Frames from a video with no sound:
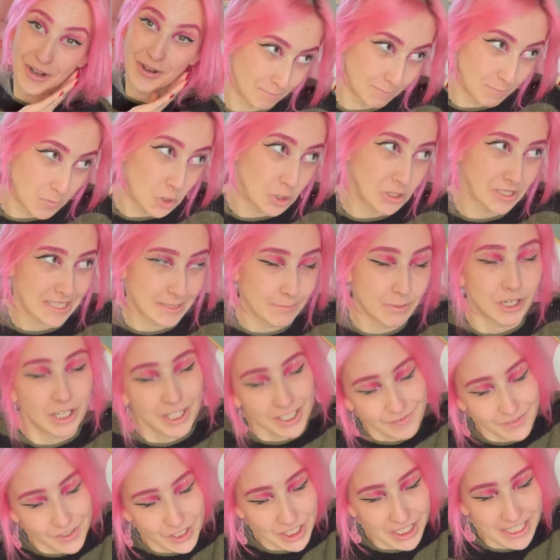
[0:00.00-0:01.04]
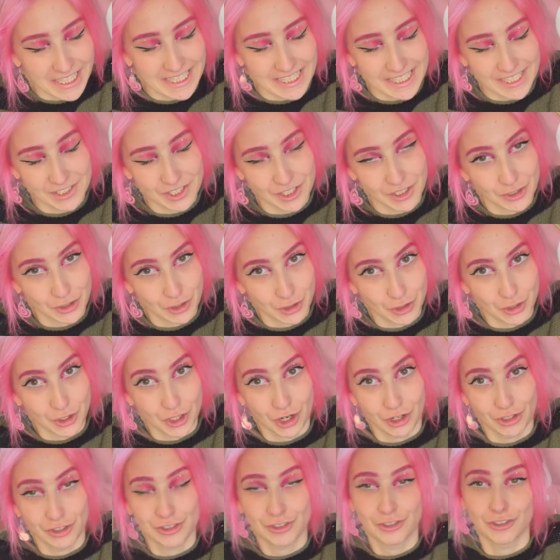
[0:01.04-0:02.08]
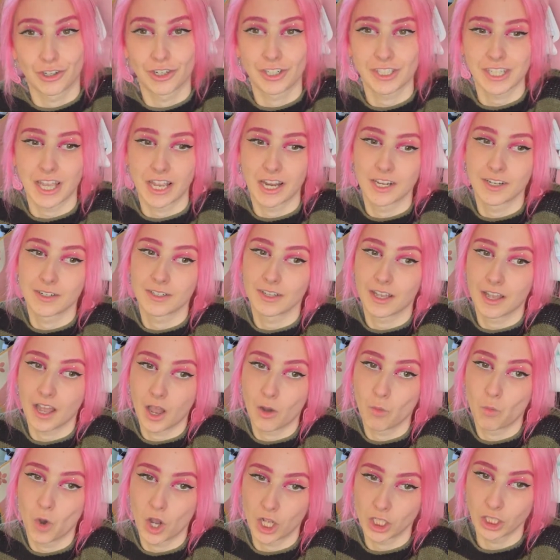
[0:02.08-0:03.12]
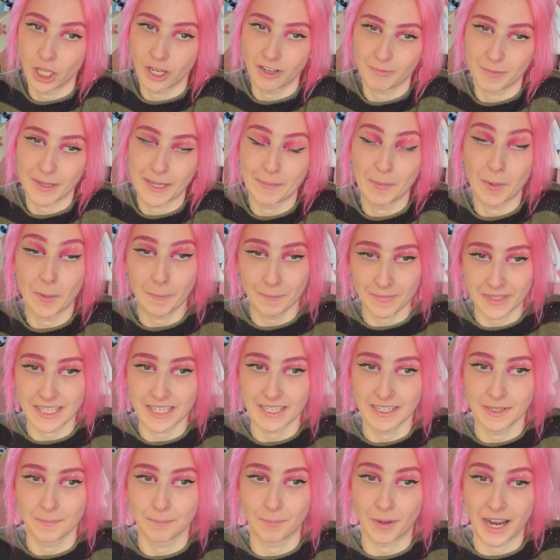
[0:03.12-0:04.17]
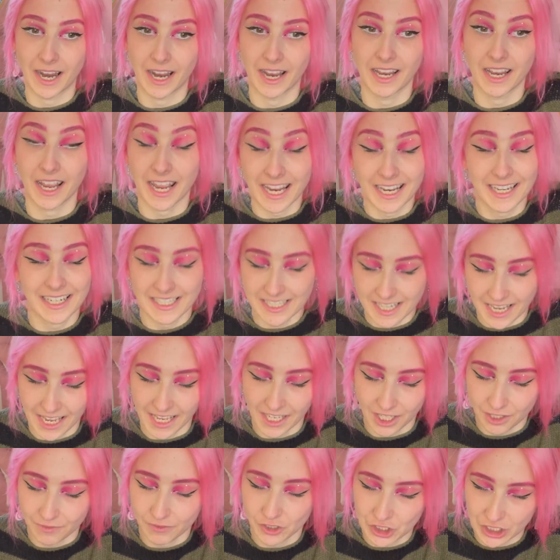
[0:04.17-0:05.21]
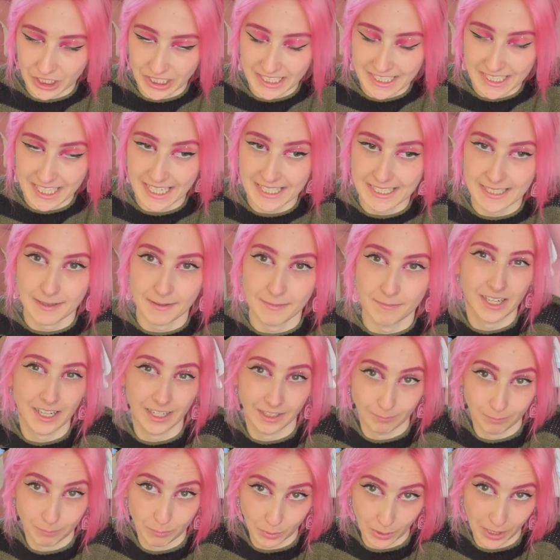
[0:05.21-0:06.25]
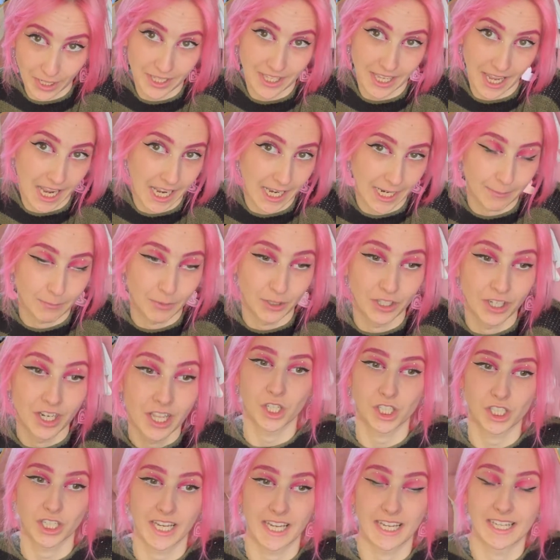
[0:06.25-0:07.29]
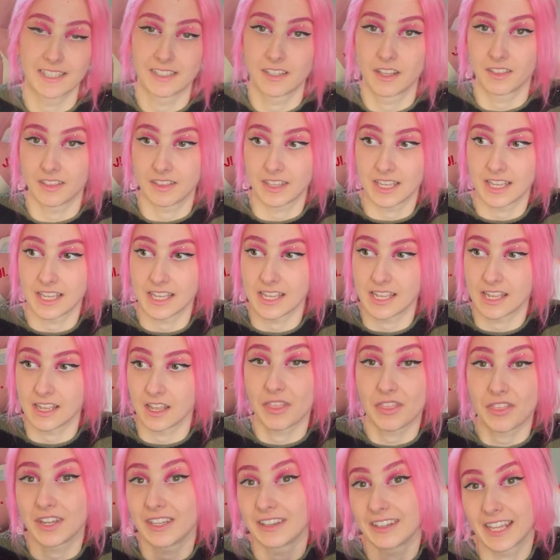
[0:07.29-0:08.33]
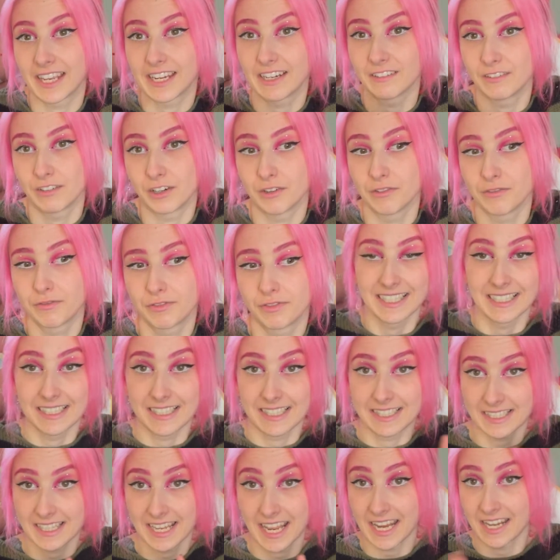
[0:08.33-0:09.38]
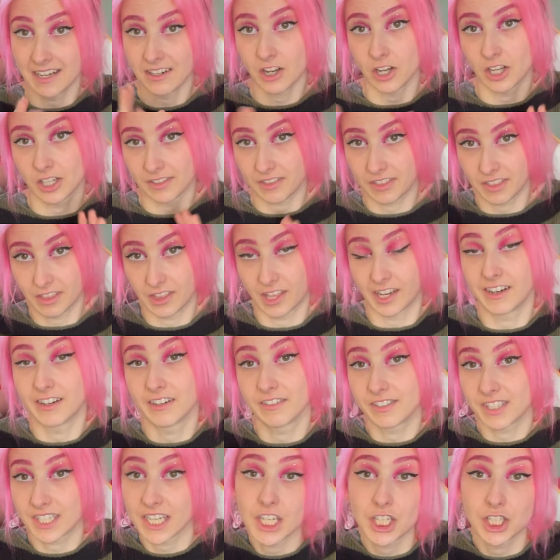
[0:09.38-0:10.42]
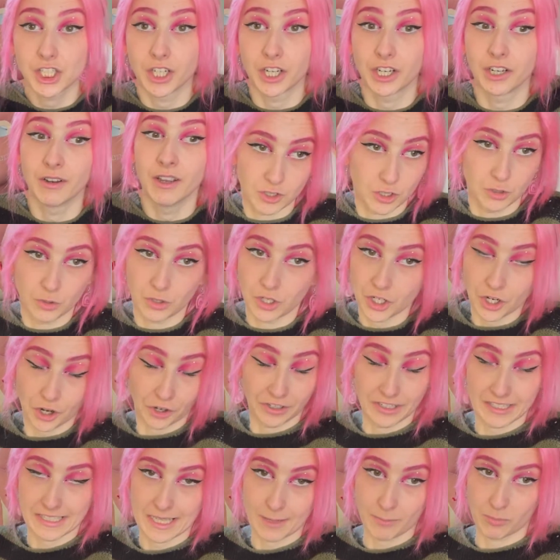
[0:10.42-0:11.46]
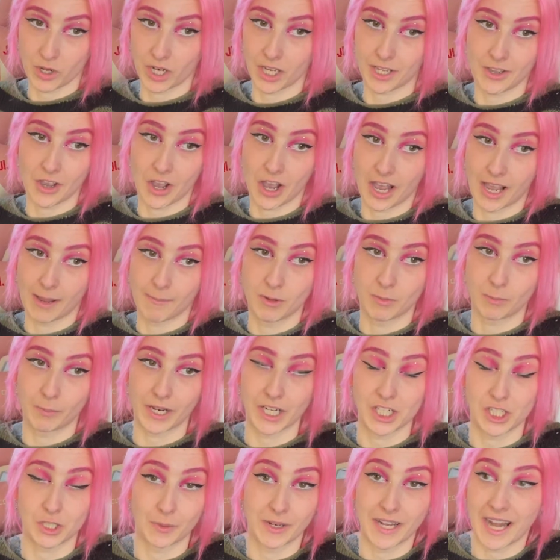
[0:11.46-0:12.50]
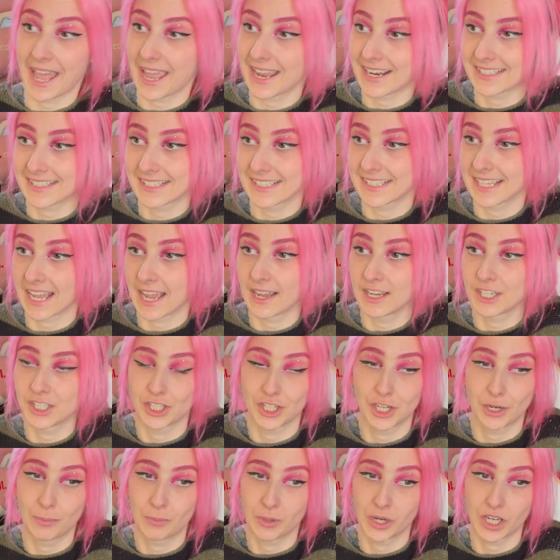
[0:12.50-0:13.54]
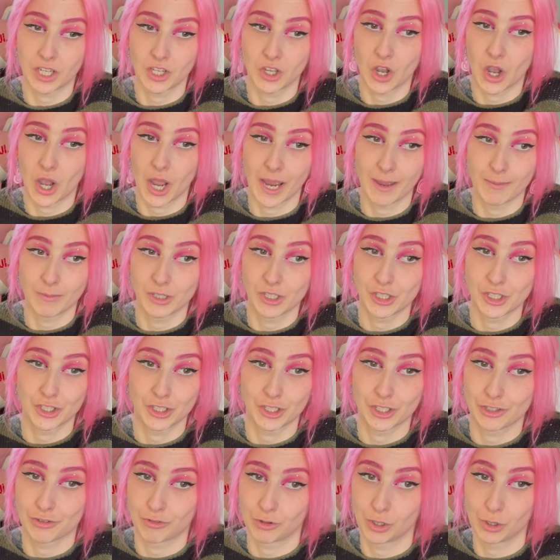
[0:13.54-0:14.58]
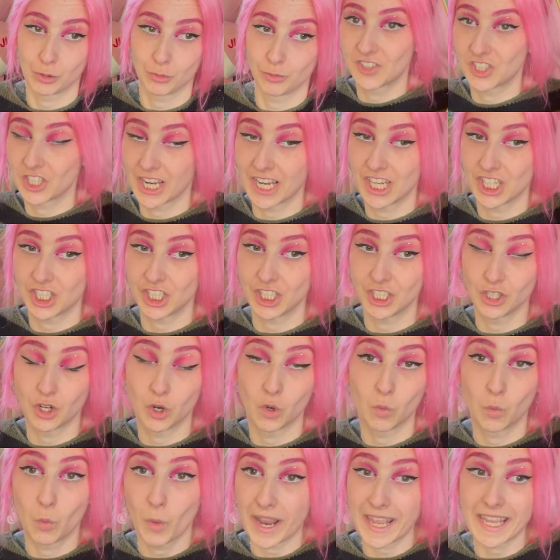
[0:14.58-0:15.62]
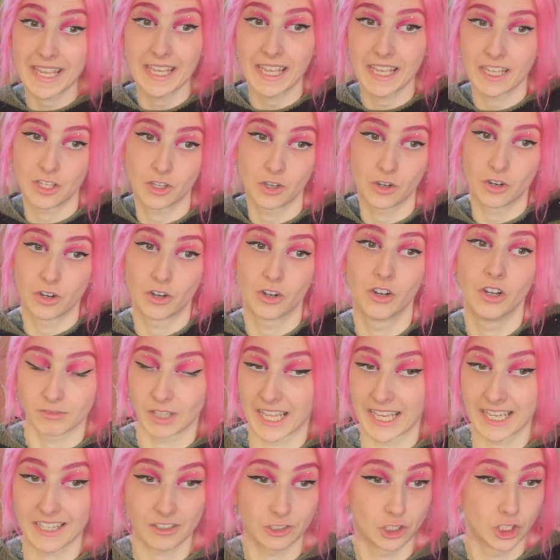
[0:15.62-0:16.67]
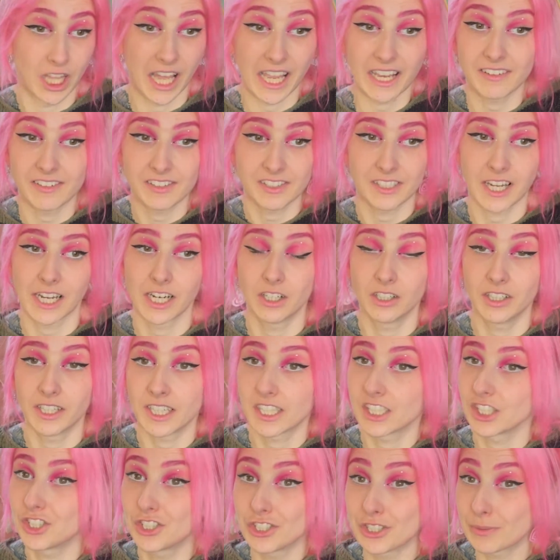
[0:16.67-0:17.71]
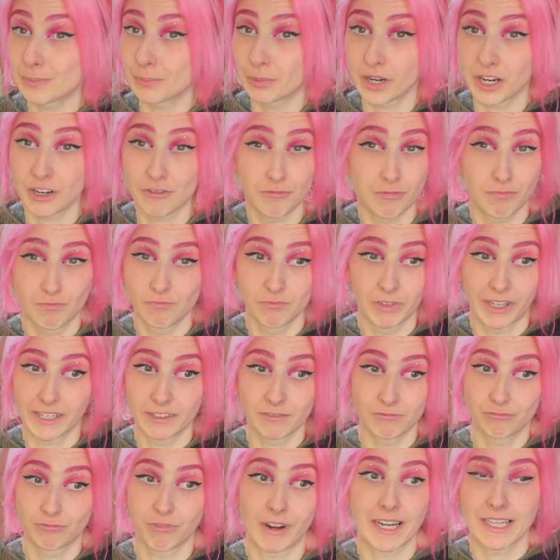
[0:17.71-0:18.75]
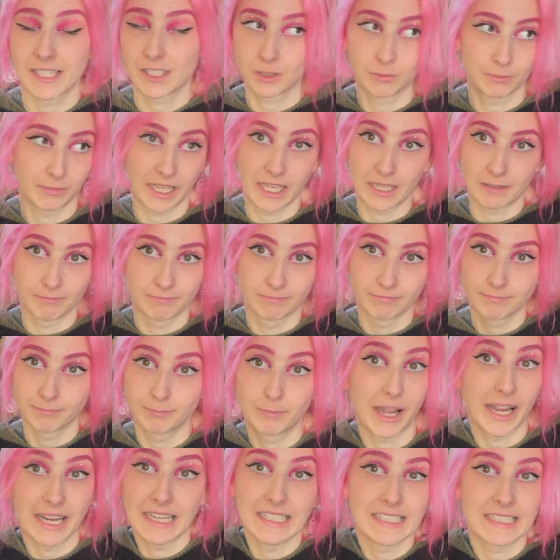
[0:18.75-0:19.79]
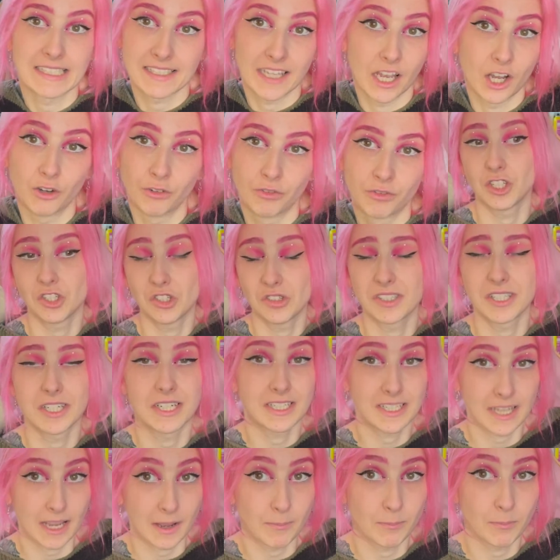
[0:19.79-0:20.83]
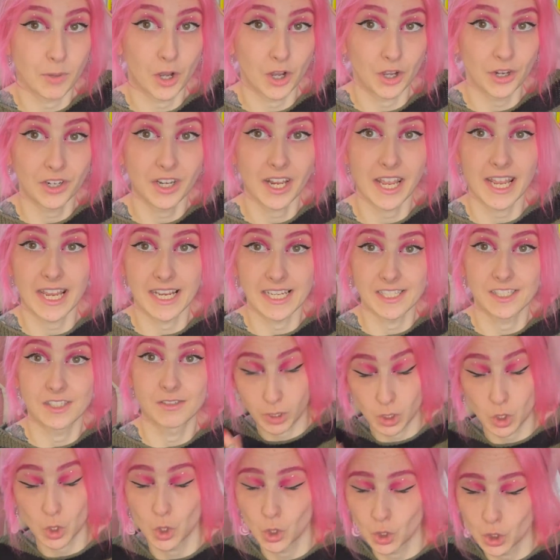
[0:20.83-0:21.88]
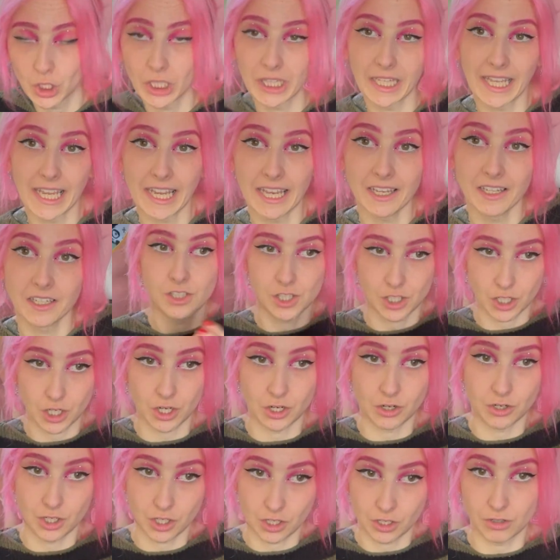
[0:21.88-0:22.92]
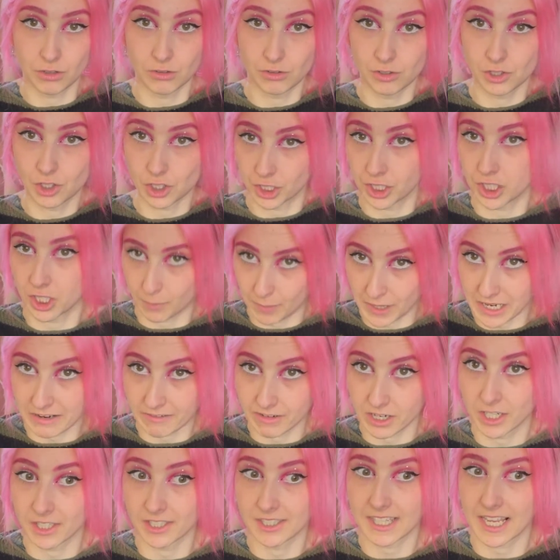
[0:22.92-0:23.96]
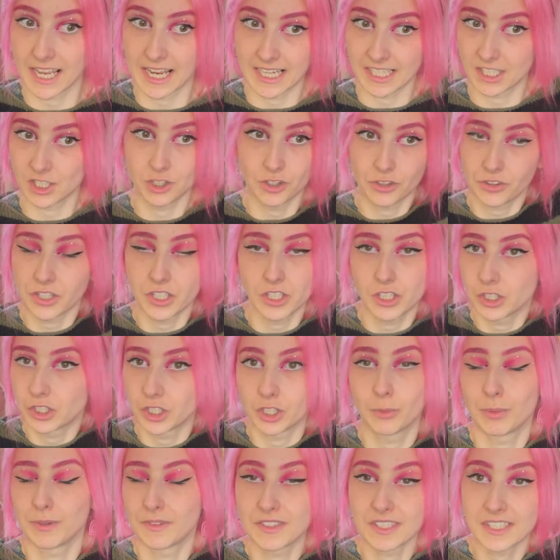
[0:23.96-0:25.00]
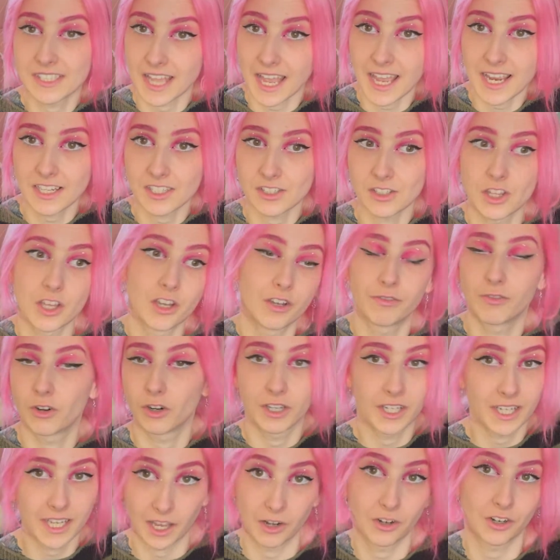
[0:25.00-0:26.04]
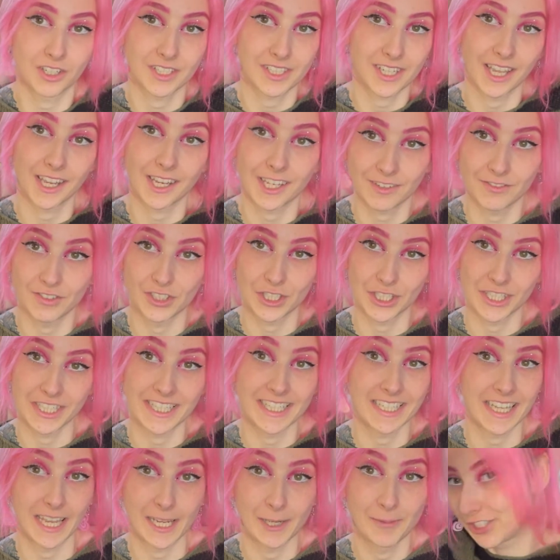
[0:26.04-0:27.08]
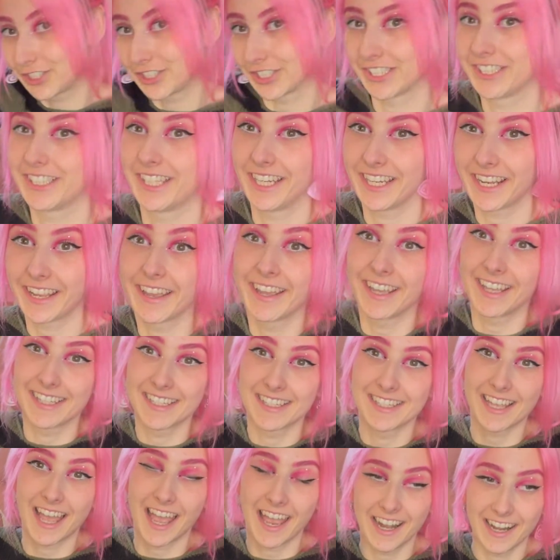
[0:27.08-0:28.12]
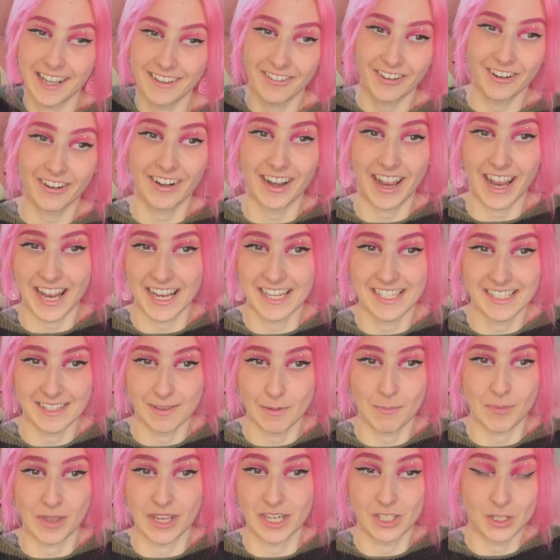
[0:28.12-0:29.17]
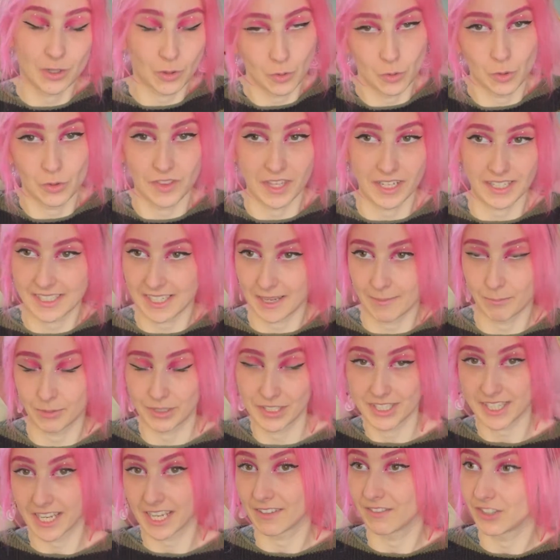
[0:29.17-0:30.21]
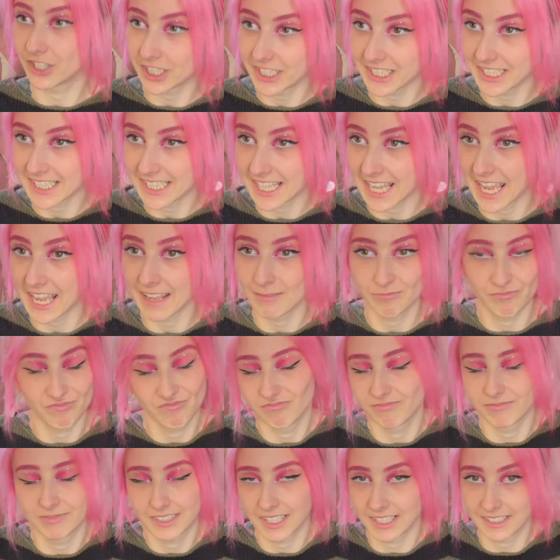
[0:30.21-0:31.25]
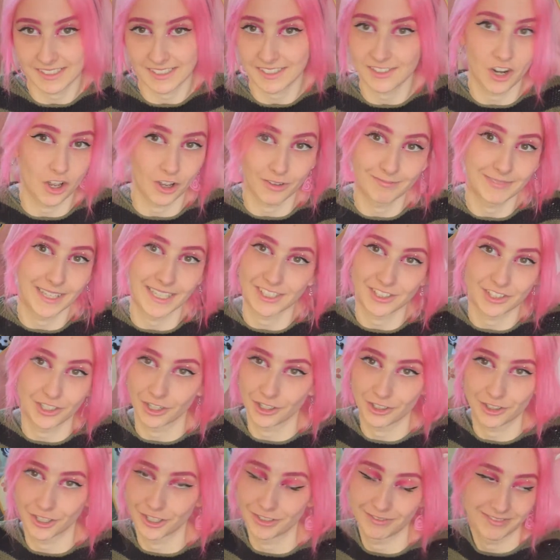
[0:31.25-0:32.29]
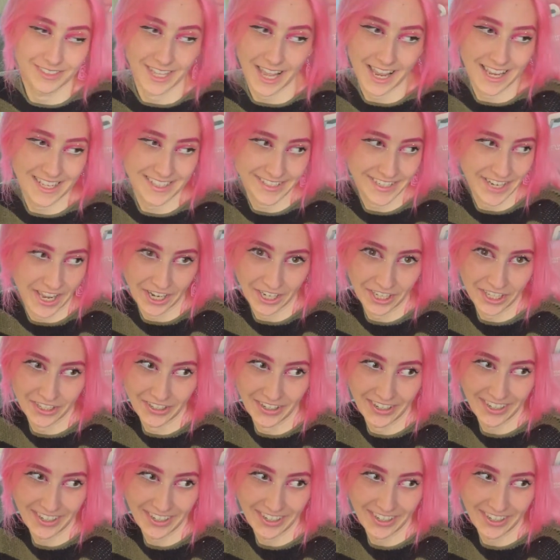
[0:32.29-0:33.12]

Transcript: Mostly because virginity is a social construct, and what a lot of people mean by it can take your virginity is it can break your hymen, which is the thin layer of skin or thin layer of tissue. You can honestly break your hymen by doing exercise. You can break your hymen just through changing your weight, your like lifestyle. It could just break like randomly by itself. Using a tampon is purely to use during your periods. It is nothing to do with sex, therefore it cannot take your virginity. Just in case anyone is being told that tampons take your virginity, that's not true. That isn't accurate.